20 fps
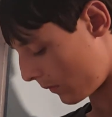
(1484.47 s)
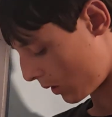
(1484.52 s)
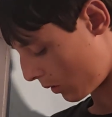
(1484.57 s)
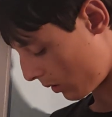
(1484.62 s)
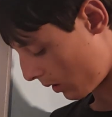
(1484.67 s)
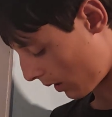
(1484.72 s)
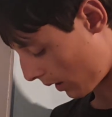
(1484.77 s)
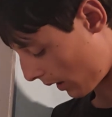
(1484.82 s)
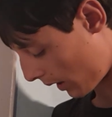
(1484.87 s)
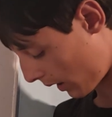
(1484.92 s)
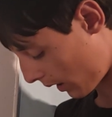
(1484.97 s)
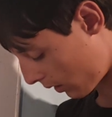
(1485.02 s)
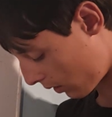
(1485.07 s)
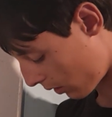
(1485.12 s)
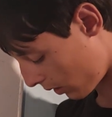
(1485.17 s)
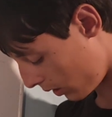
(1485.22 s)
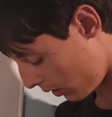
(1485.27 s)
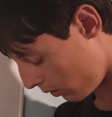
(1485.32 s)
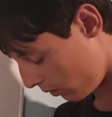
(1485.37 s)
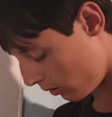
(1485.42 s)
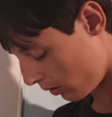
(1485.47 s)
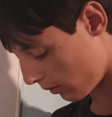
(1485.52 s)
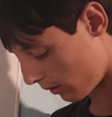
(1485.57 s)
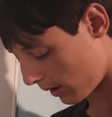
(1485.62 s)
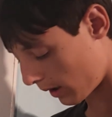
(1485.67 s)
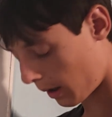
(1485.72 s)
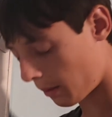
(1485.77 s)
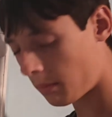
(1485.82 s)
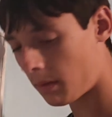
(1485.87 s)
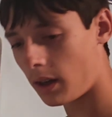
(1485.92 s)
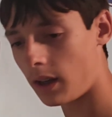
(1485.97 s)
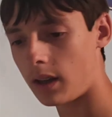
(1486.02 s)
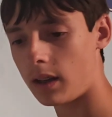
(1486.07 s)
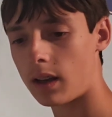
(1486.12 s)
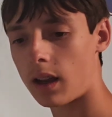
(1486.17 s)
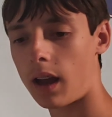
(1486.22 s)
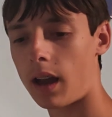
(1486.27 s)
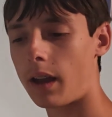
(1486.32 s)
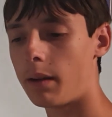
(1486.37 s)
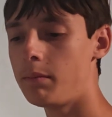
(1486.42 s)
what the heck are you doing?
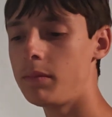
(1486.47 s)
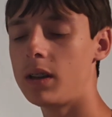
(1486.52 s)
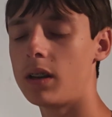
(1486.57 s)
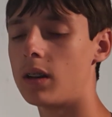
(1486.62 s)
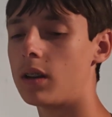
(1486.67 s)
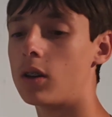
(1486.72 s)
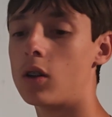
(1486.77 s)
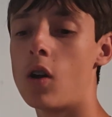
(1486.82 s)
I'm gonna